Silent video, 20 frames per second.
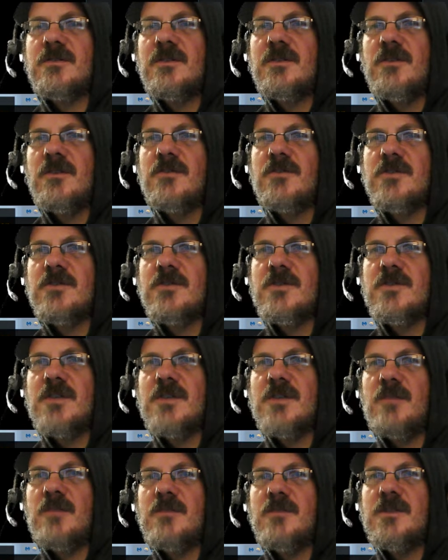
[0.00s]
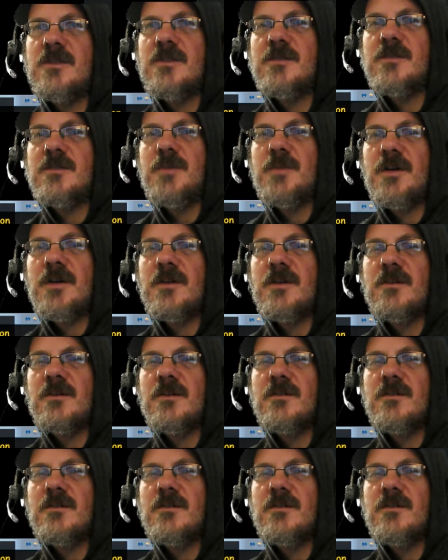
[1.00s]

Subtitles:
give us the same list back.